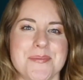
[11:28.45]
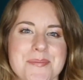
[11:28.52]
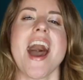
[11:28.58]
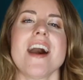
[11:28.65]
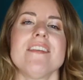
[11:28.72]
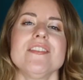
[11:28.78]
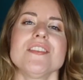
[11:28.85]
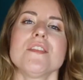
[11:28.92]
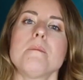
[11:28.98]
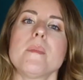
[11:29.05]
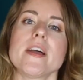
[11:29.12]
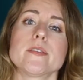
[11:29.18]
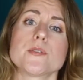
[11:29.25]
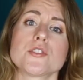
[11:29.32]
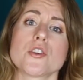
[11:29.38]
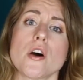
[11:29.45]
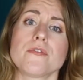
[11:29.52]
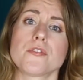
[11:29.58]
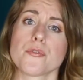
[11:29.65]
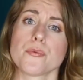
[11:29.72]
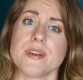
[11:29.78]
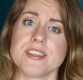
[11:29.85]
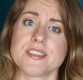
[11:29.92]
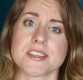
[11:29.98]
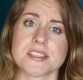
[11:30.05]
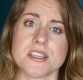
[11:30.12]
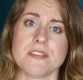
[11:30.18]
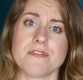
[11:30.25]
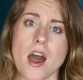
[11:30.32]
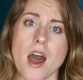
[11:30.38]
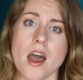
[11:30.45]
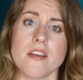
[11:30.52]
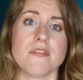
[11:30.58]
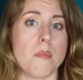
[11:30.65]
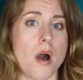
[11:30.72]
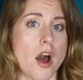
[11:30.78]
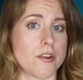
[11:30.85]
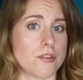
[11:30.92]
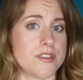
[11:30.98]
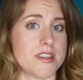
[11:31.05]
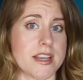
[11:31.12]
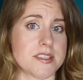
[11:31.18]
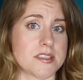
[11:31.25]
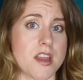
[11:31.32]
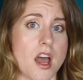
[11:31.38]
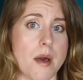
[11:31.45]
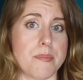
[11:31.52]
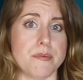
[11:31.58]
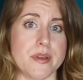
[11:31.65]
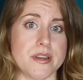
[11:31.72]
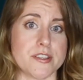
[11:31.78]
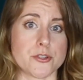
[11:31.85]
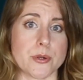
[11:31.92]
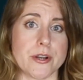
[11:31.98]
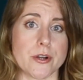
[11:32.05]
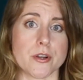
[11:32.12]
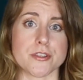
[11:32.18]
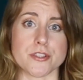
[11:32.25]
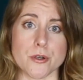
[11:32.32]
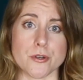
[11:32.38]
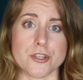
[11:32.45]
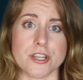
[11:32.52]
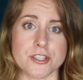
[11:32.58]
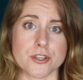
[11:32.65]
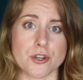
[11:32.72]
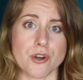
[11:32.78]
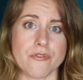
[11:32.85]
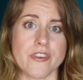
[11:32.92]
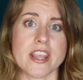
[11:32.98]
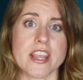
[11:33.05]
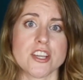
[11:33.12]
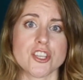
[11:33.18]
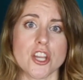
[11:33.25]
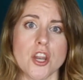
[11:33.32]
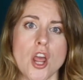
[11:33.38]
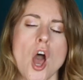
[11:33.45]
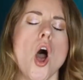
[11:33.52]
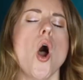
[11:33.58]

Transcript: Having the Microsoft 365 Modern Desktop Administrator Associate Certification